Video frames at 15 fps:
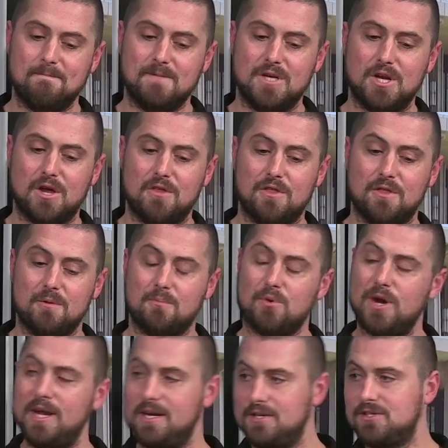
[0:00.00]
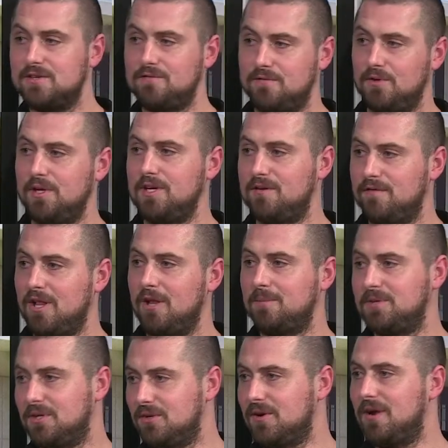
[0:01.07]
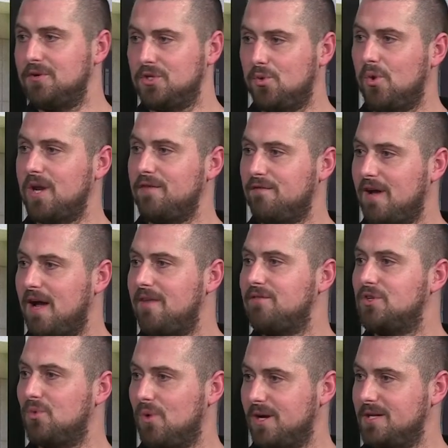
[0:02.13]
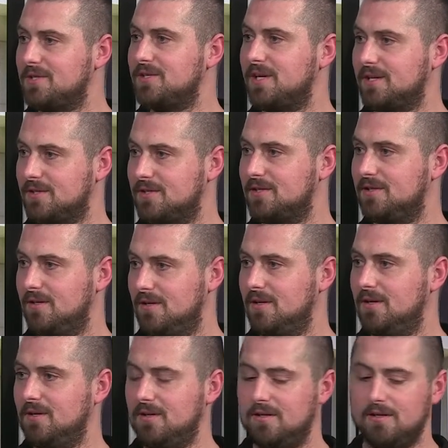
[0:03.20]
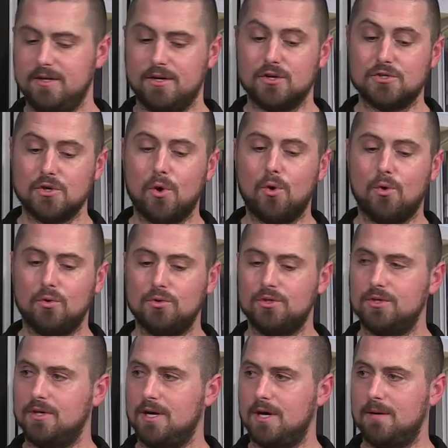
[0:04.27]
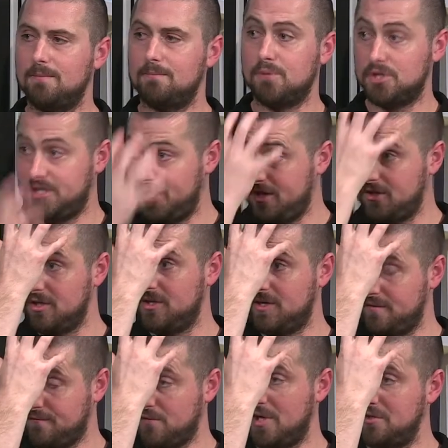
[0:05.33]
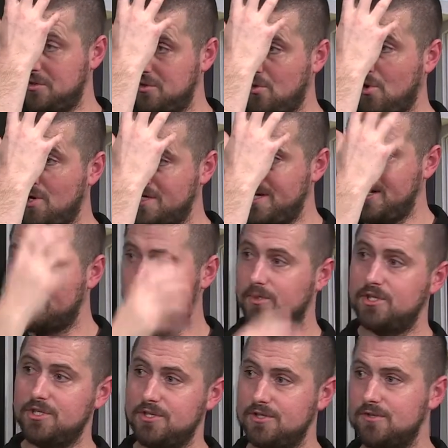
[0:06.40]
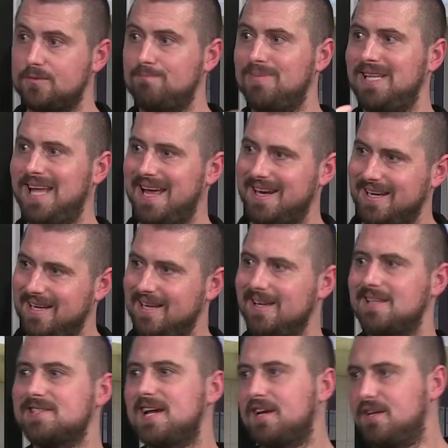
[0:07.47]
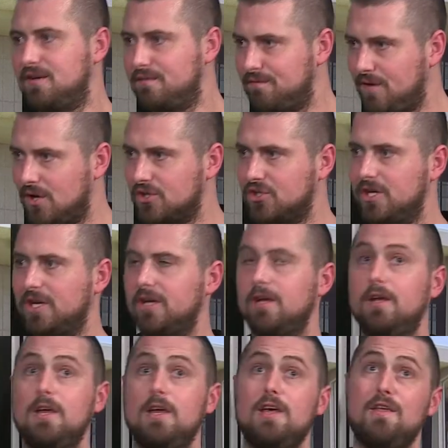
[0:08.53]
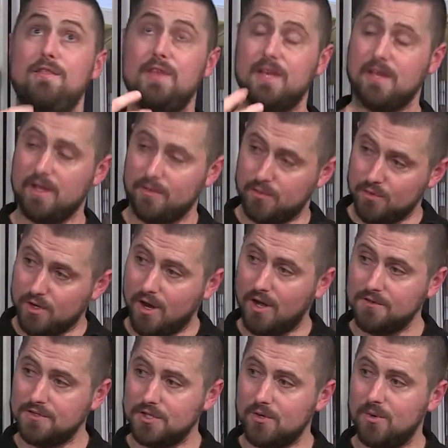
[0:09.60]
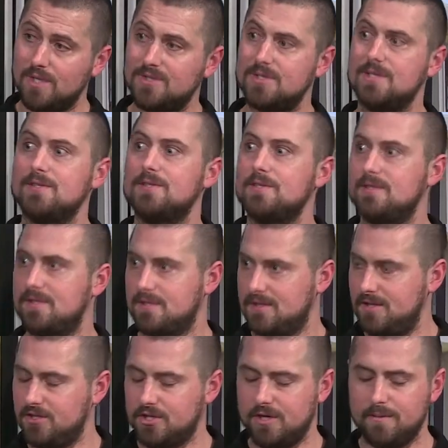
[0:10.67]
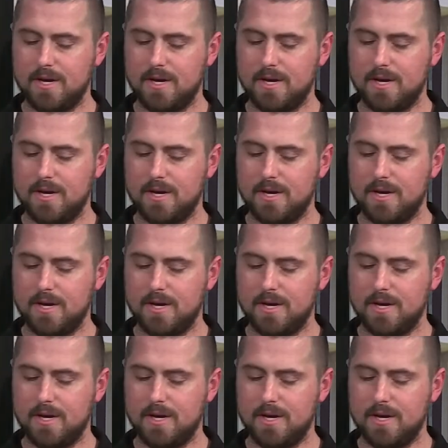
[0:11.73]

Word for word: you know, the brain isn't fully developed till around 25, 26 years old, um, particularly the frontal cortex, which is planning, executive functioning, thinking through consequences, decision